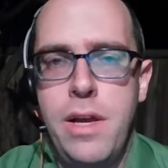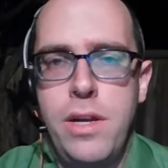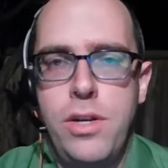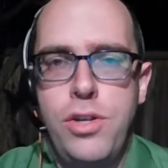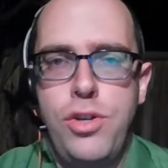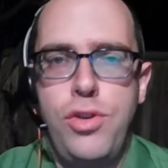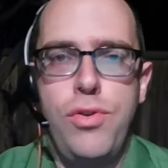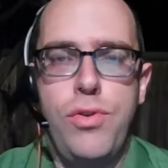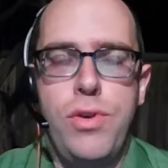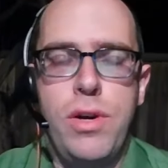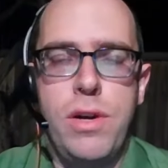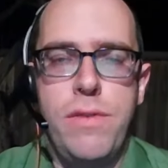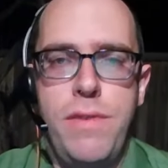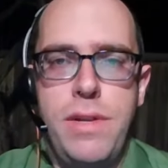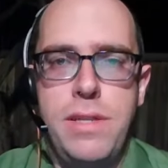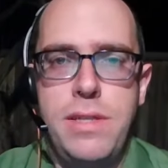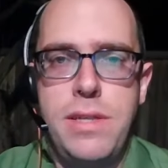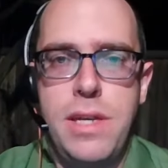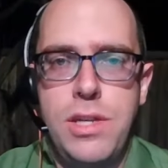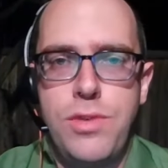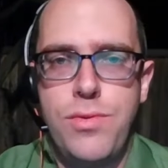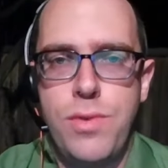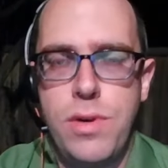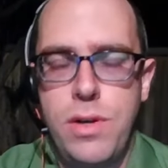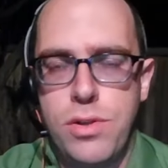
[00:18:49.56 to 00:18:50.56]
to convince
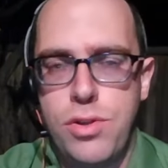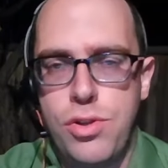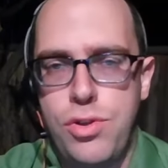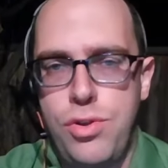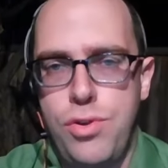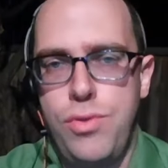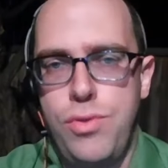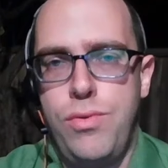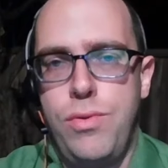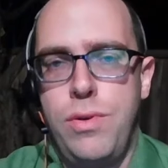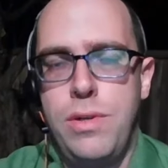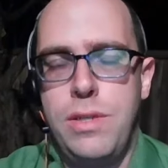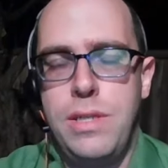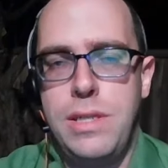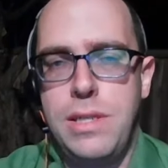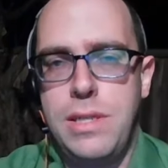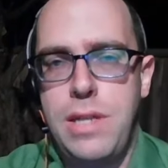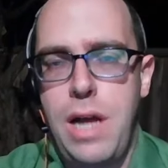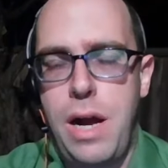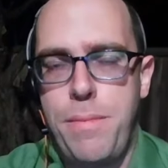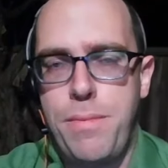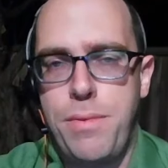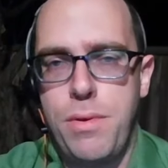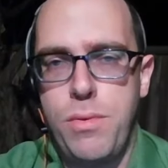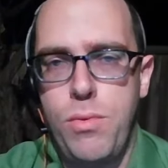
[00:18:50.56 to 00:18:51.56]
Israel to
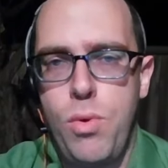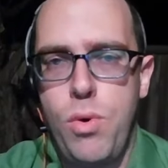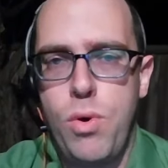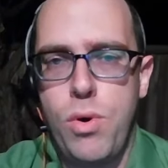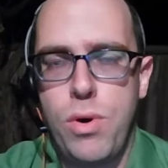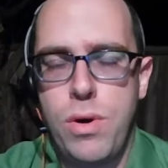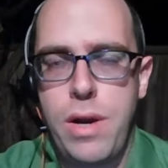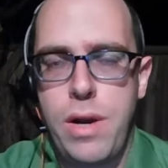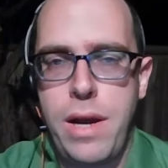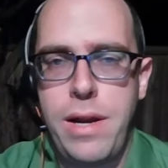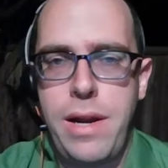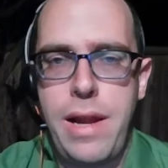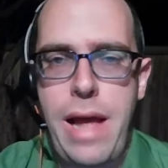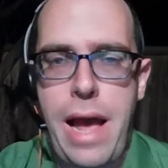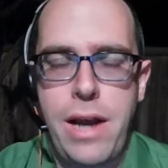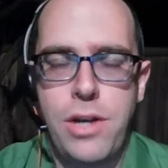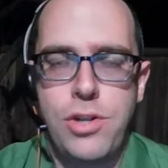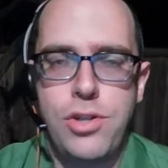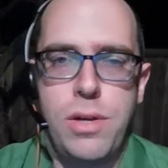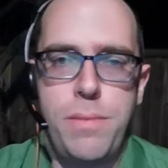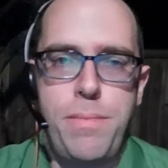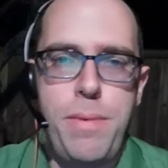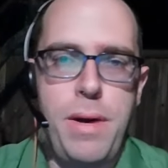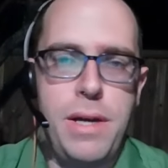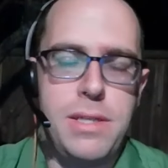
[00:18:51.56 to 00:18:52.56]
stop the war and
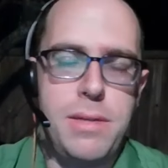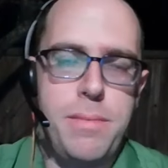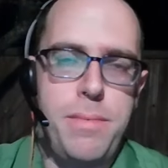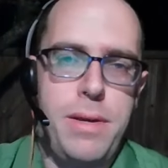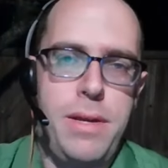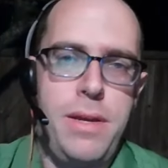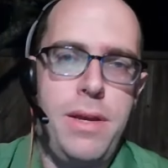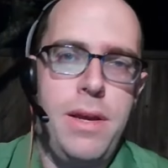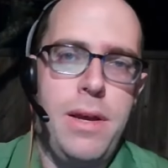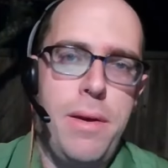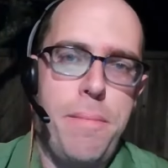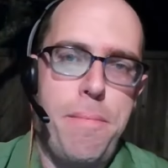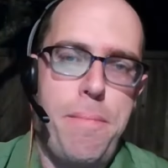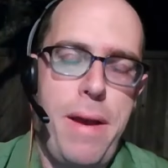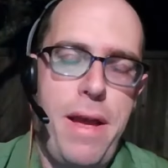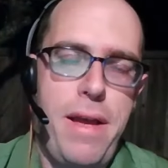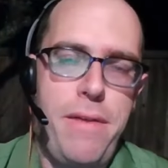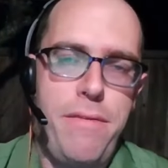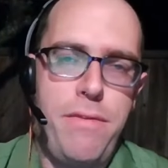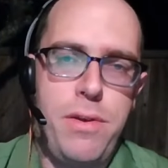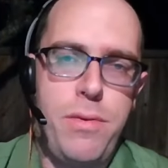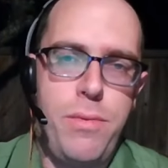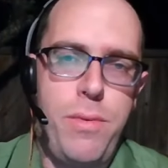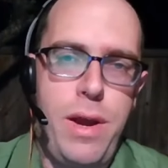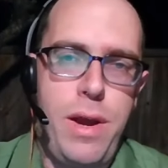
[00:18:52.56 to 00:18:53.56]
actually possibly
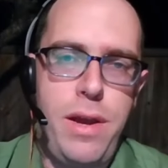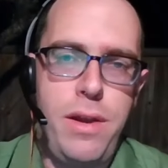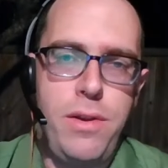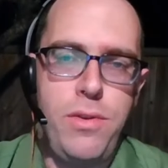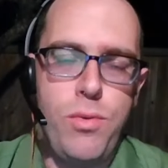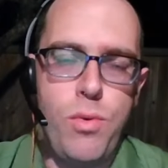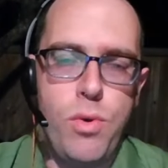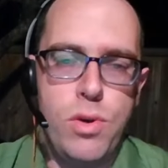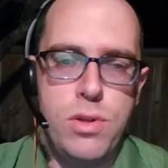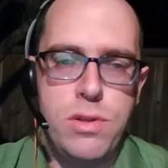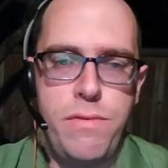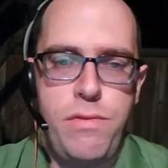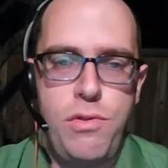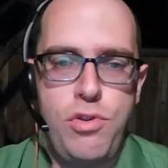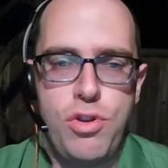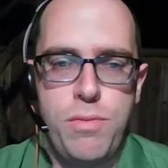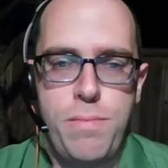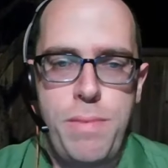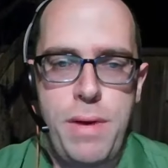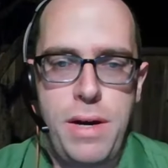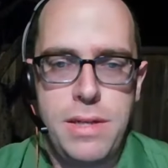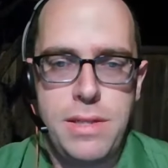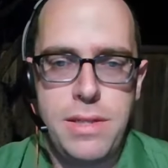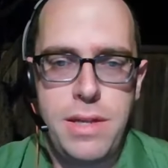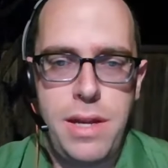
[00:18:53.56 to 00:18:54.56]
pave the way towards a future
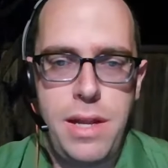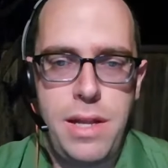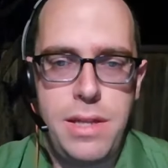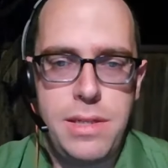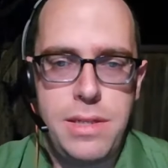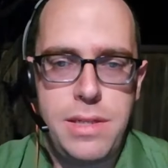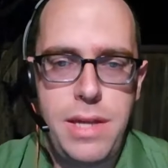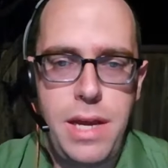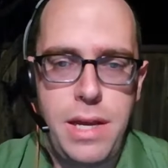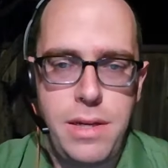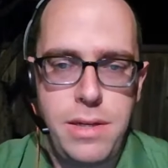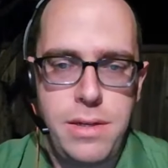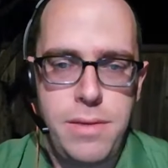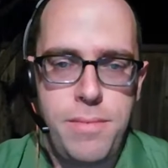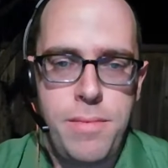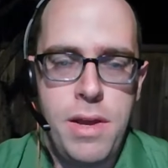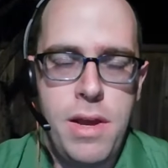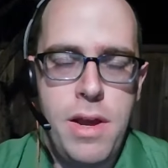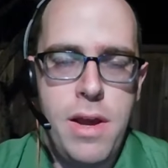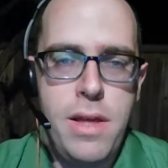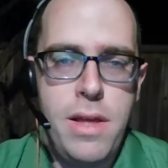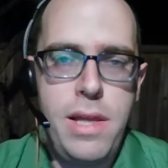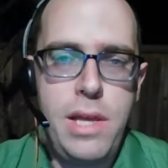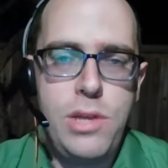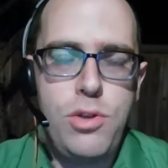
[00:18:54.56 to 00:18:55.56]
Palestinian state.
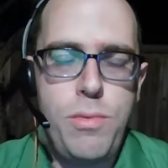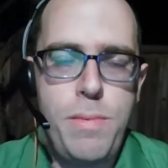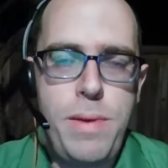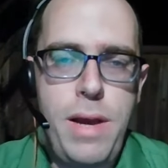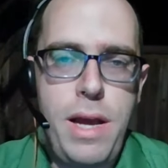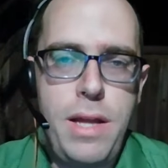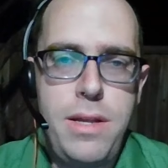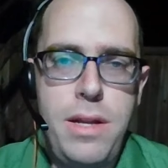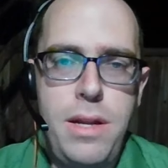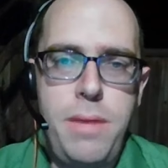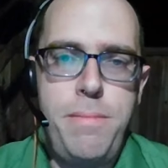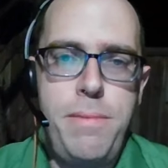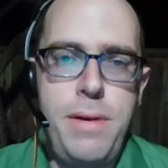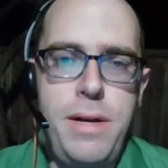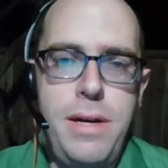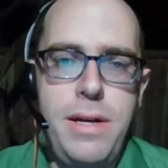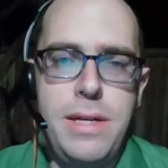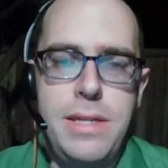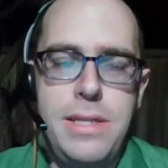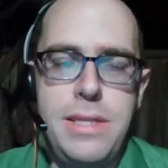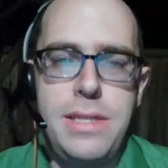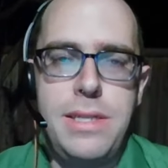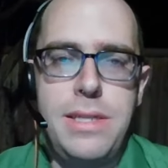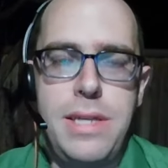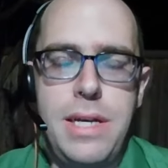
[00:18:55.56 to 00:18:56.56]
This will be Antony
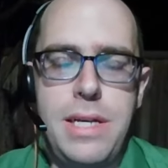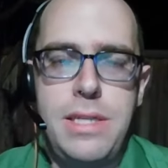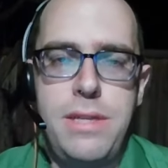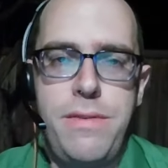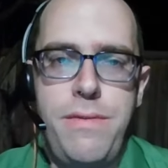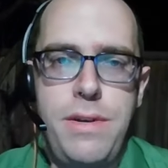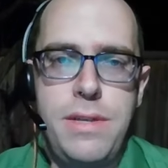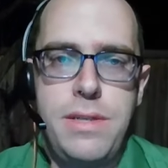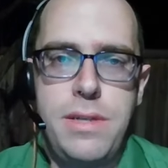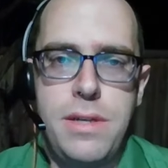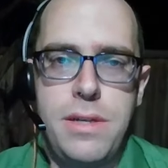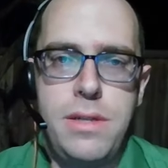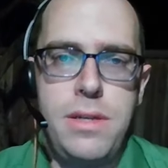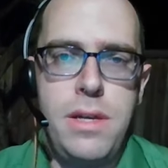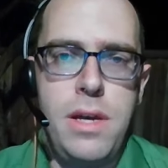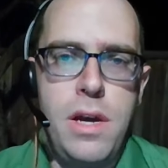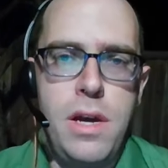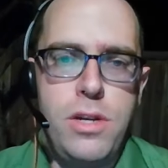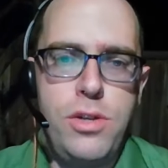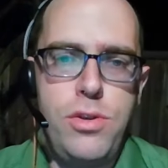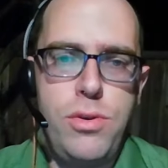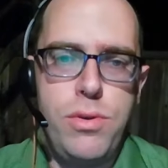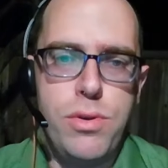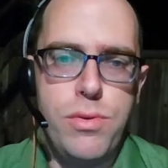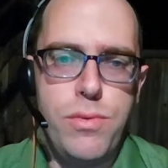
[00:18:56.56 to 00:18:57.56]
Blinken's sixth visit
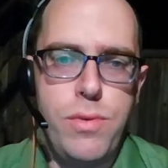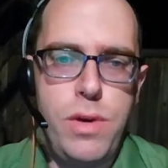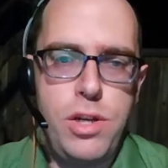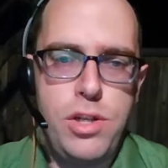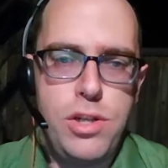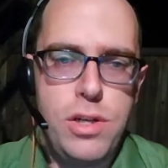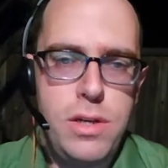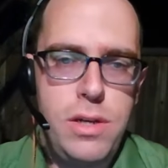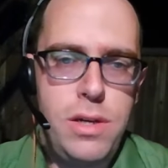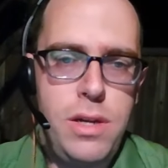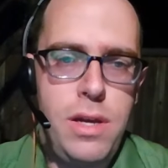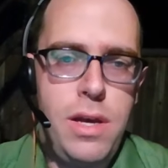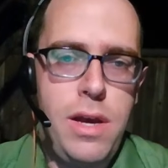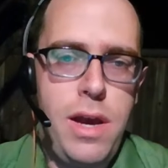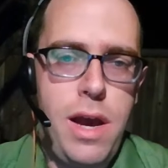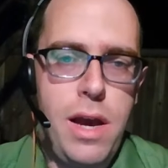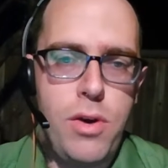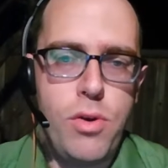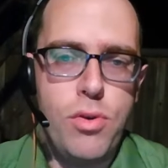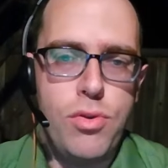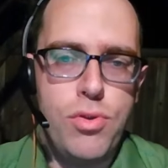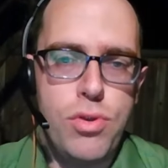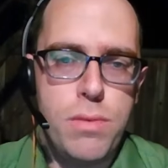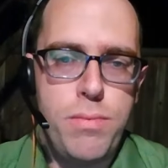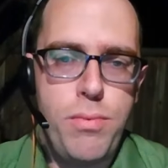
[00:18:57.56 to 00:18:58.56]
to the region.
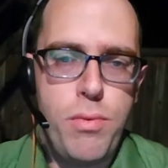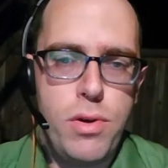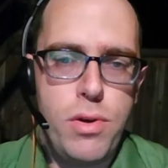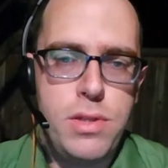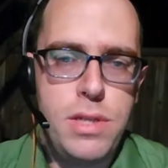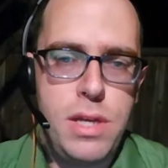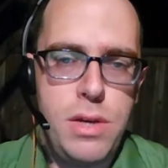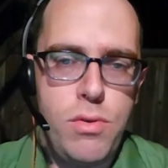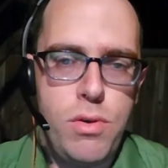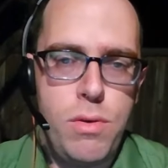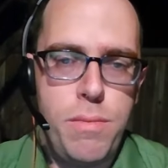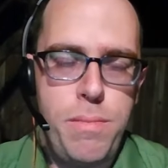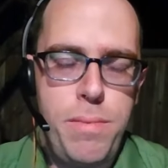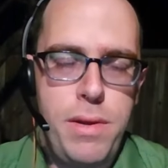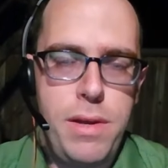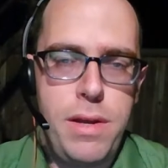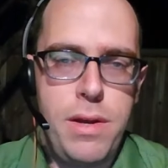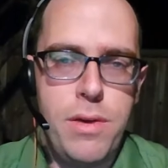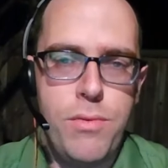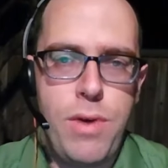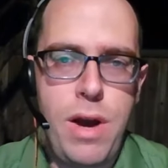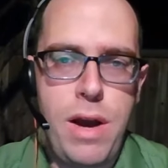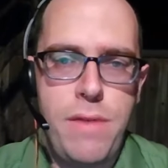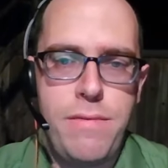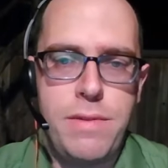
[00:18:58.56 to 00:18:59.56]
According to reports, he will be,
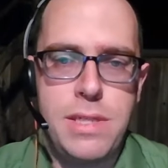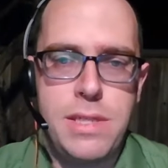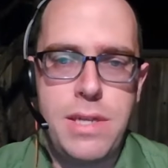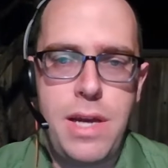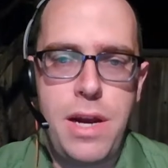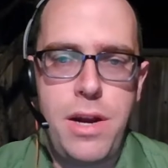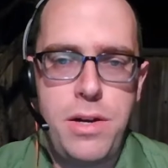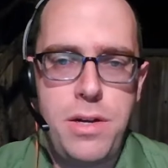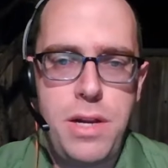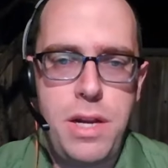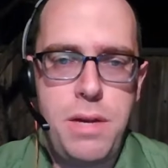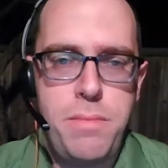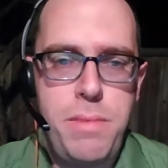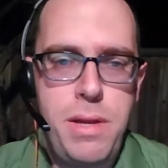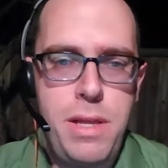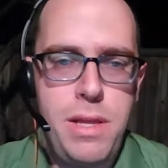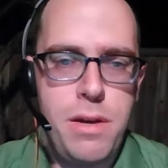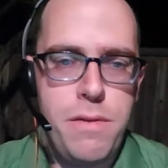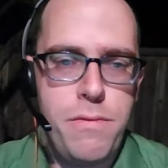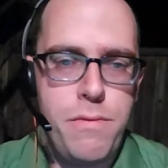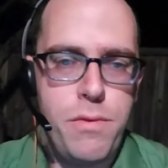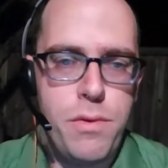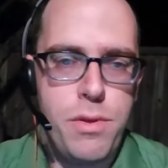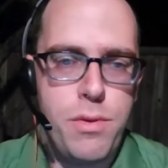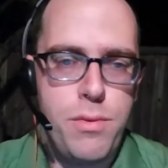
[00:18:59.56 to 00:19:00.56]
arrive on Saturday and be
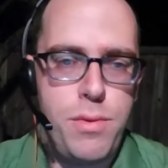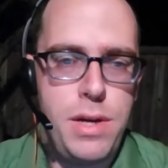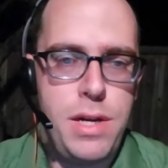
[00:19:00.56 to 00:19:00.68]
there for three